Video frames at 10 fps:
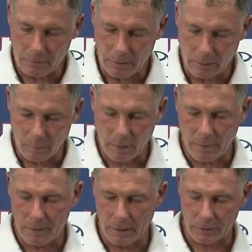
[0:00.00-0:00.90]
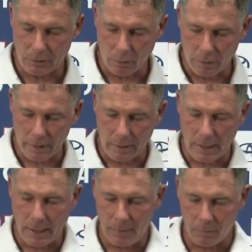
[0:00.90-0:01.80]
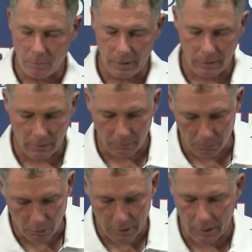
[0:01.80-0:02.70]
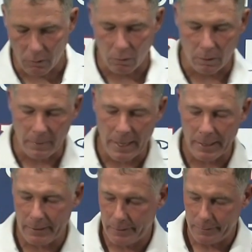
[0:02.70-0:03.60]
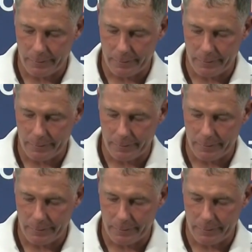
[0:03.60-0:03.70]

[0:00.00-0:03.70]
you know, probably the story of the game will be the rookie quarterback.